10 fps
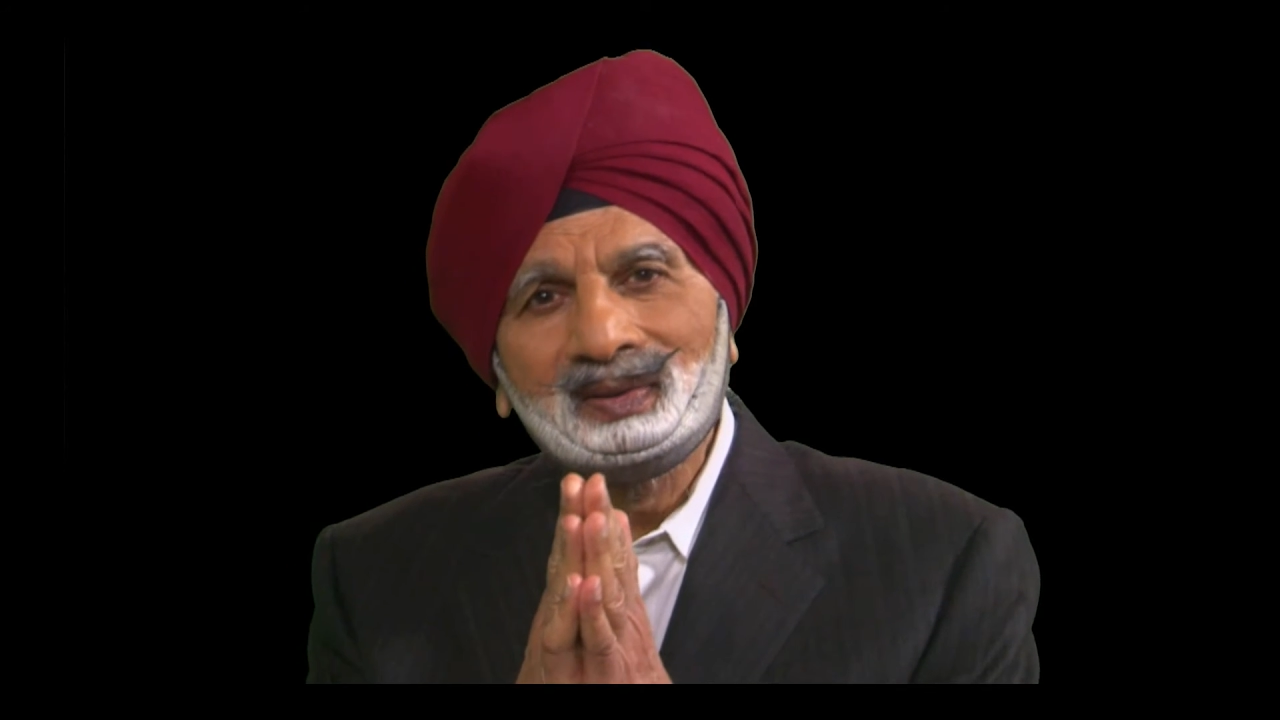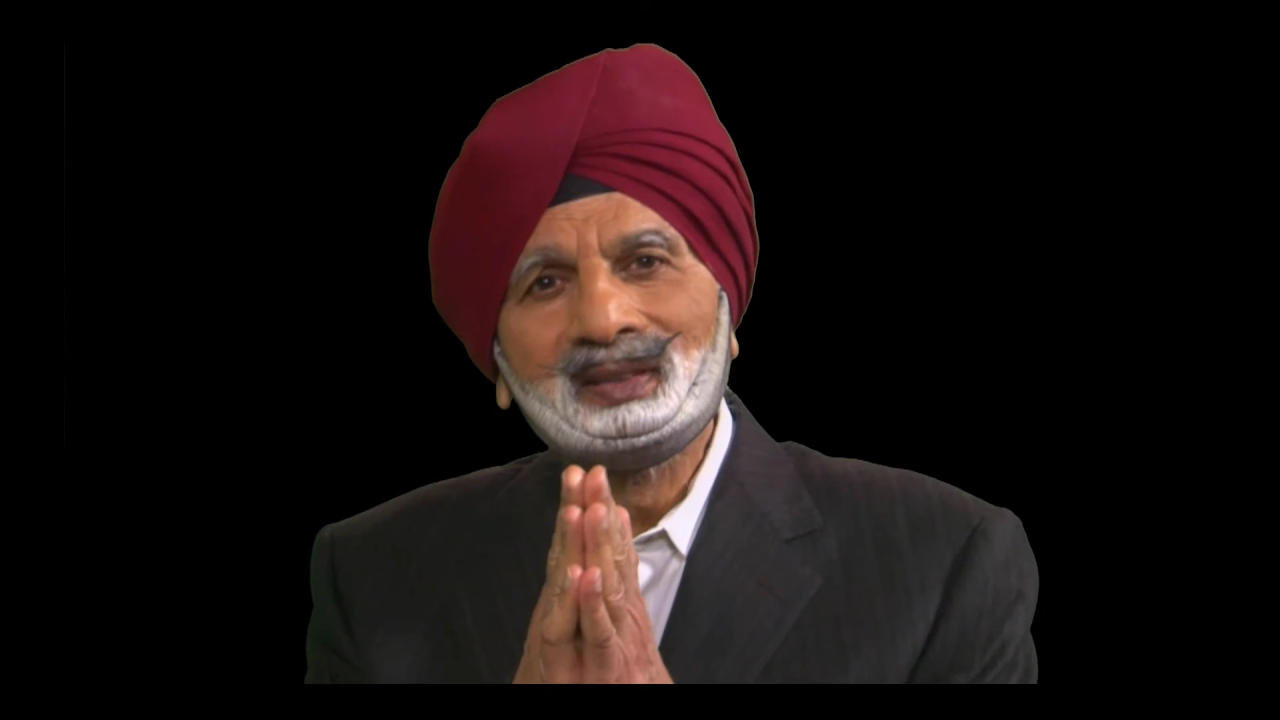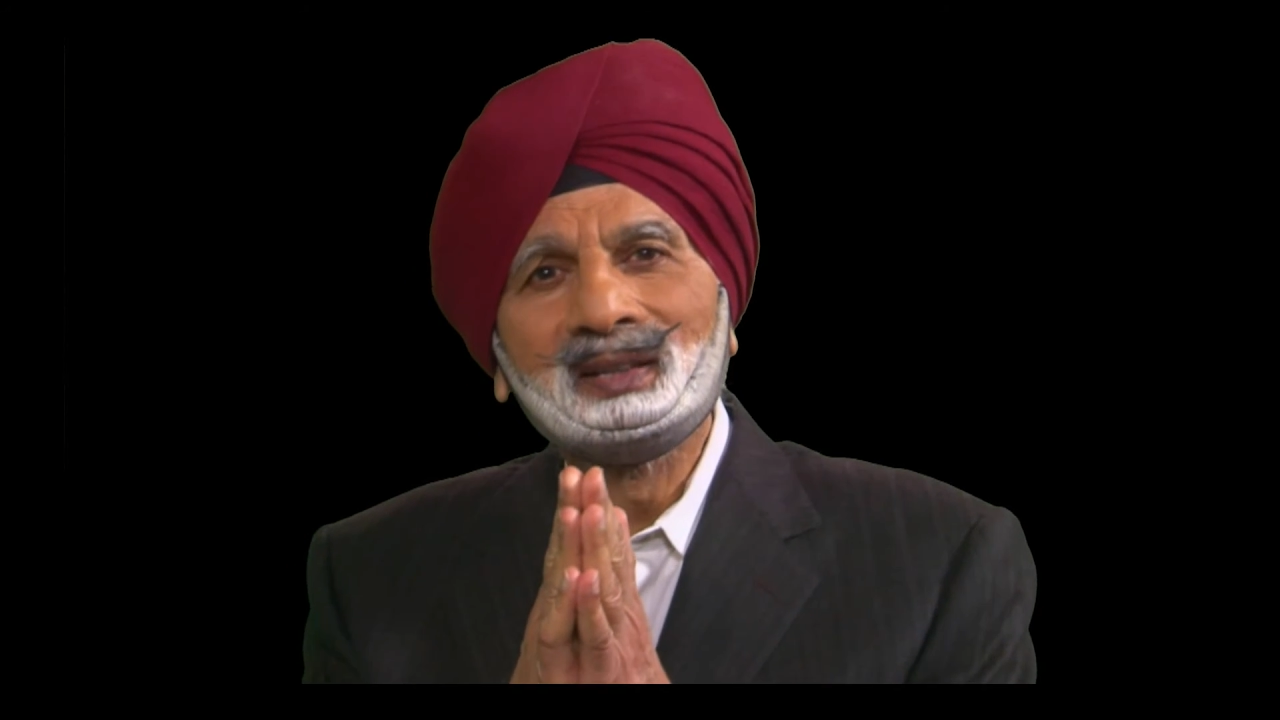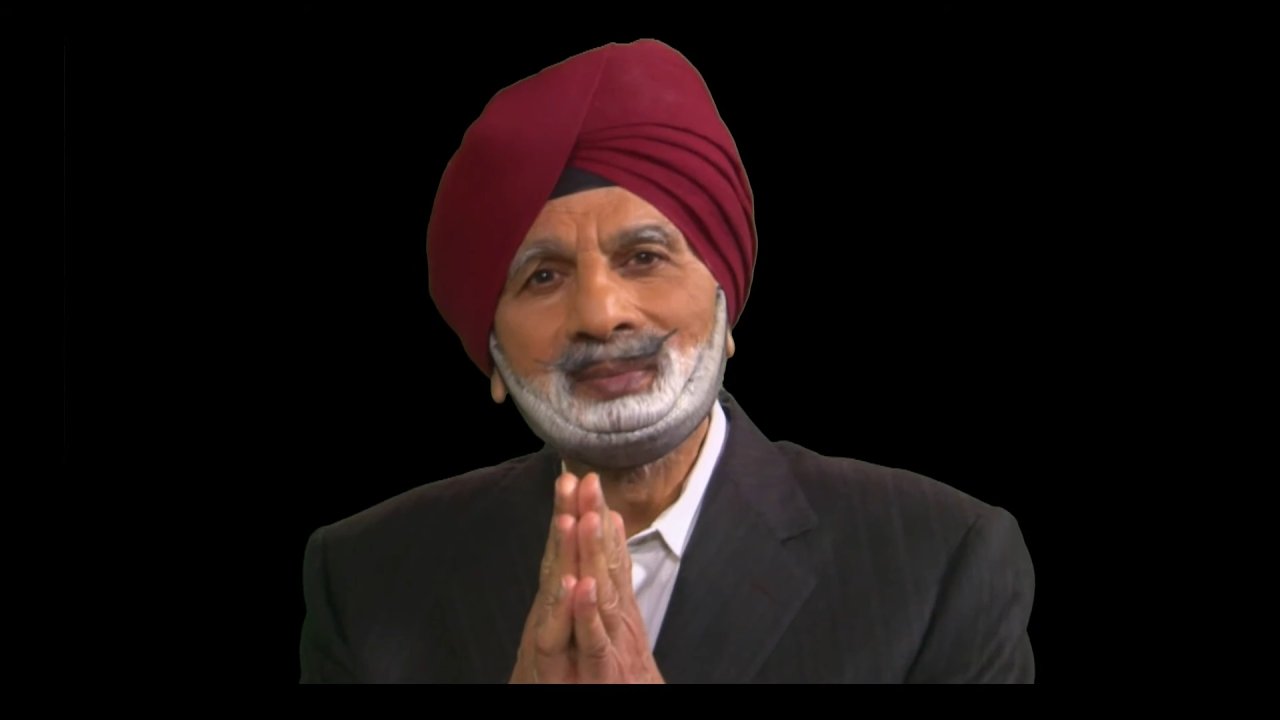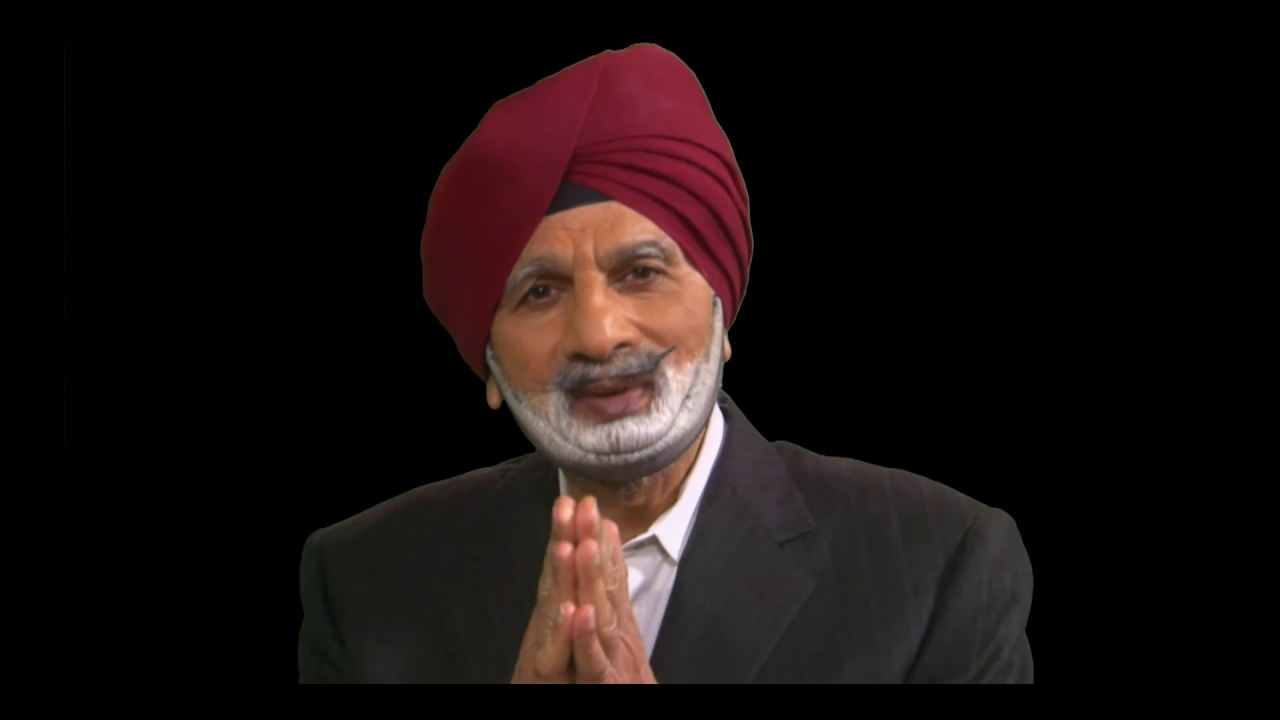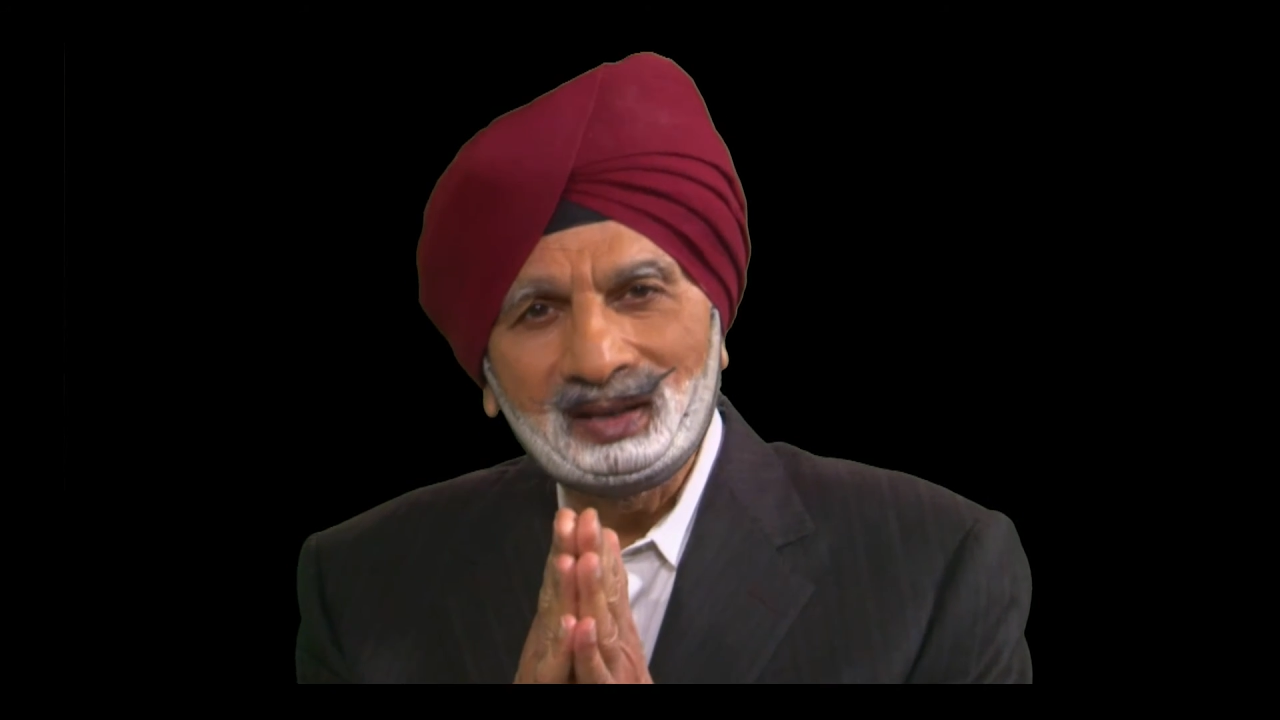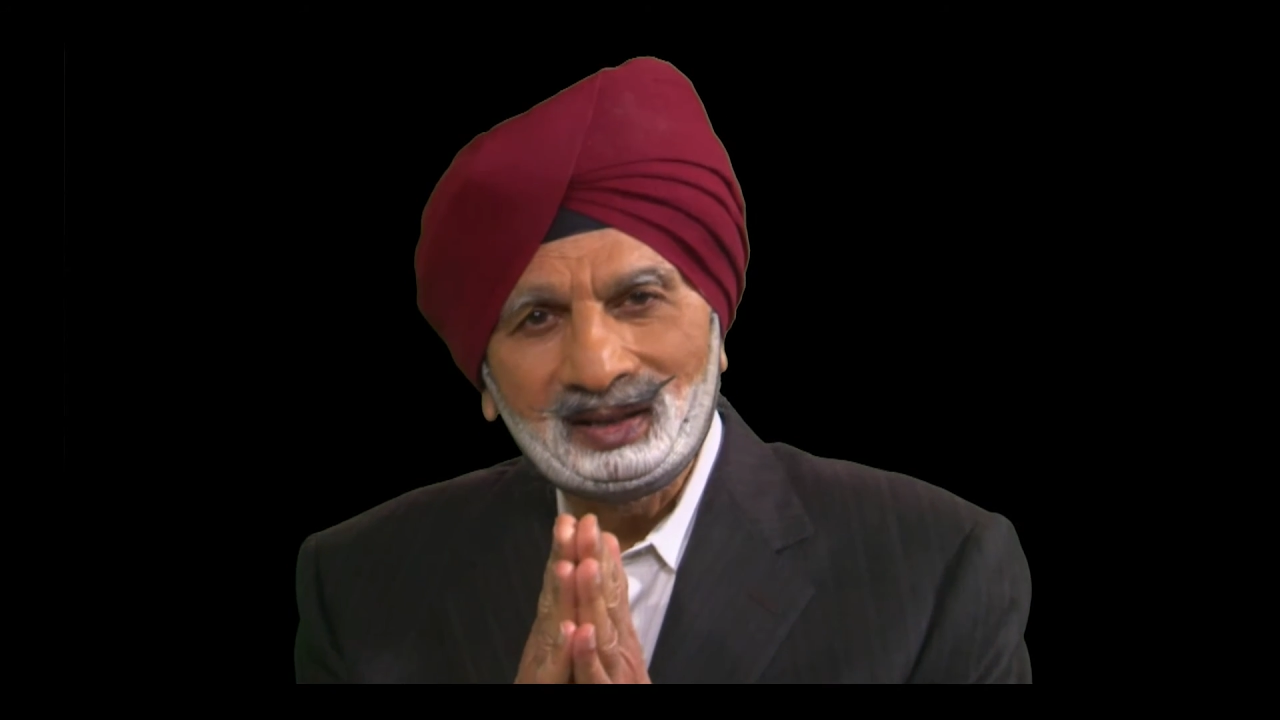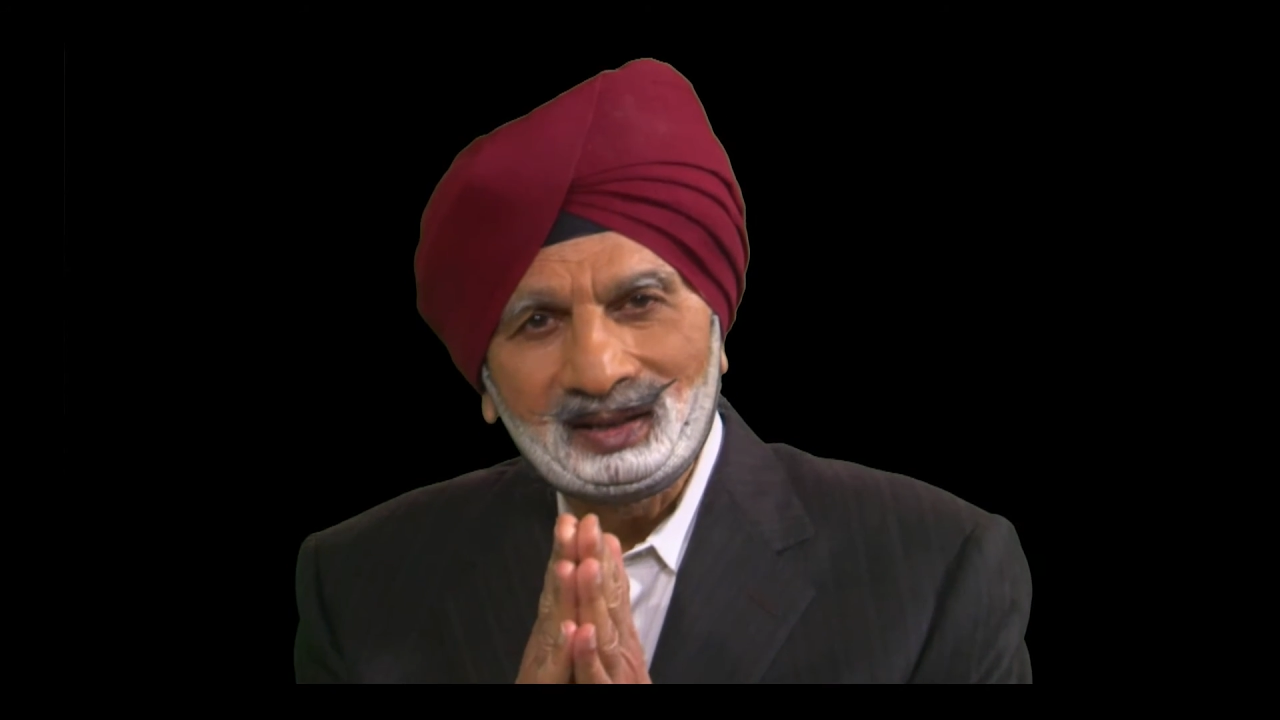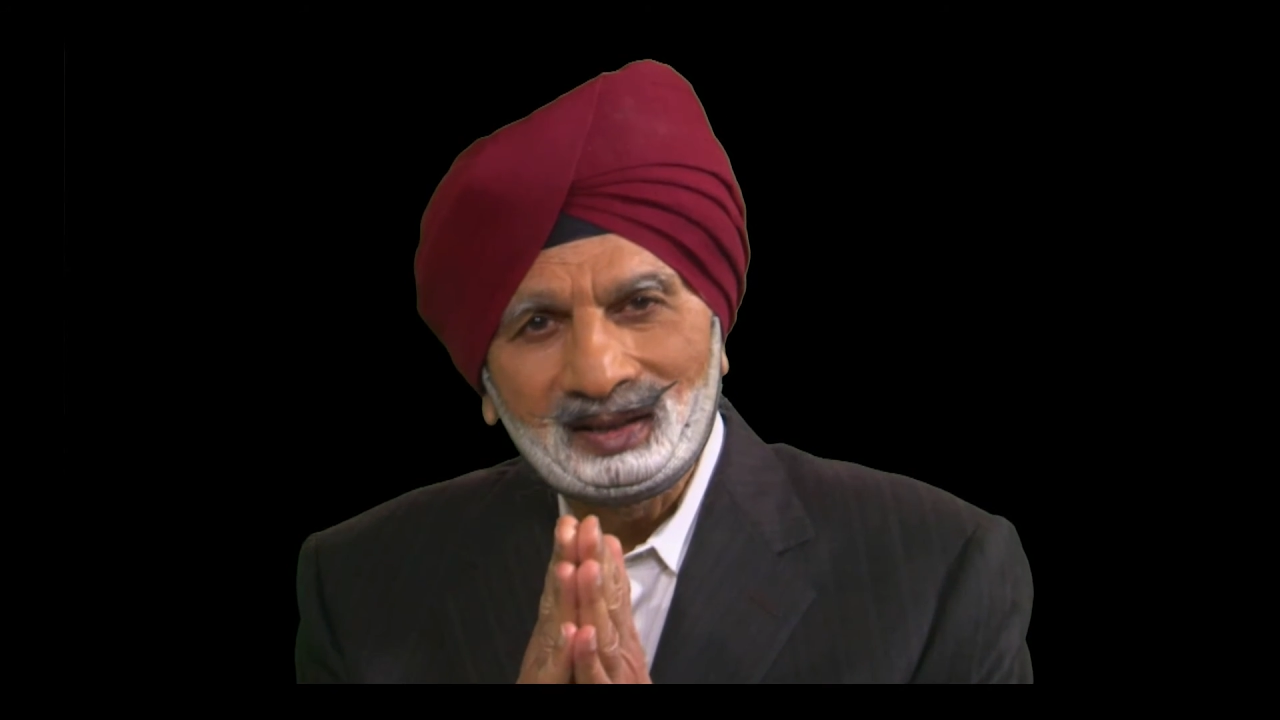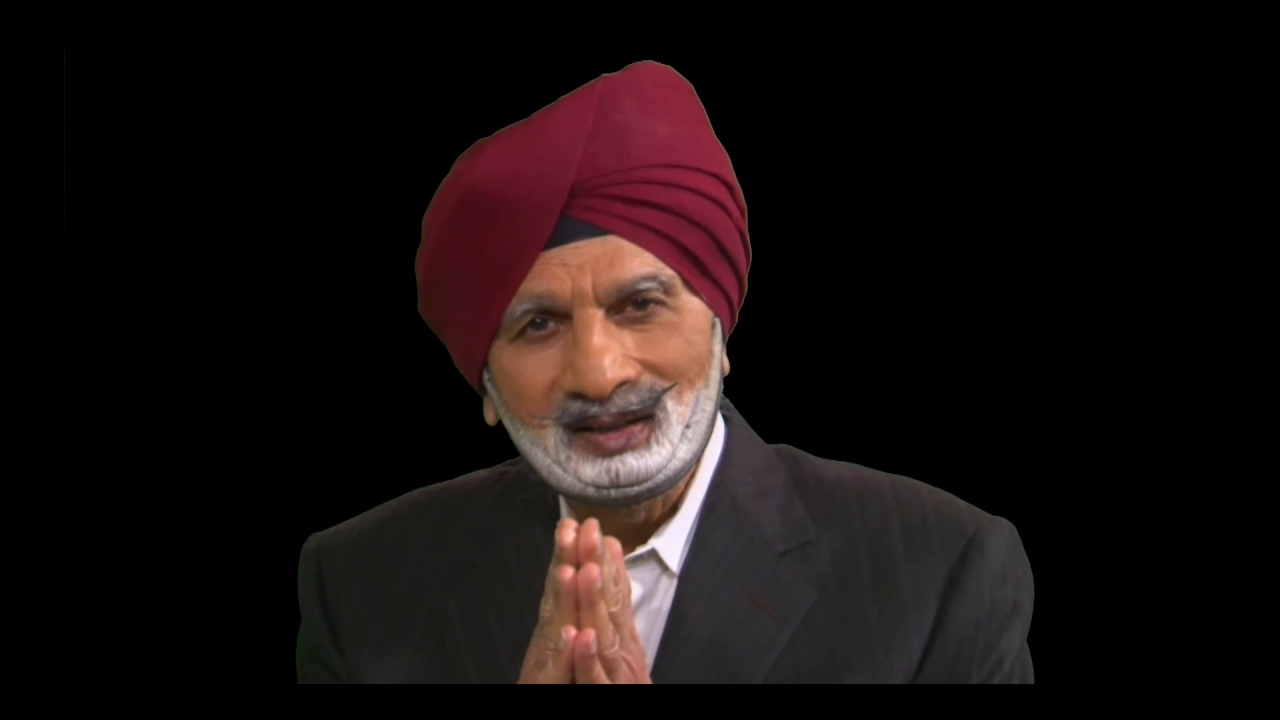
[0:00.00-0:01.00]
within
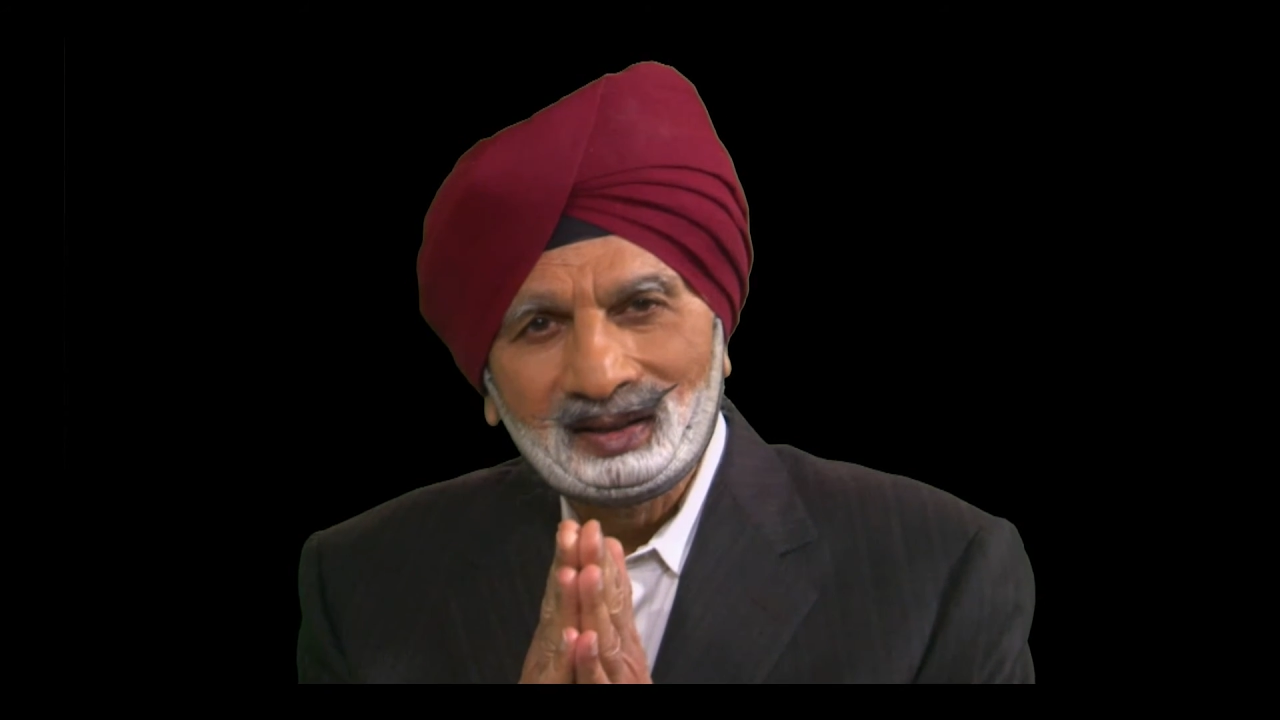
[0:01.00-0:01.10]
me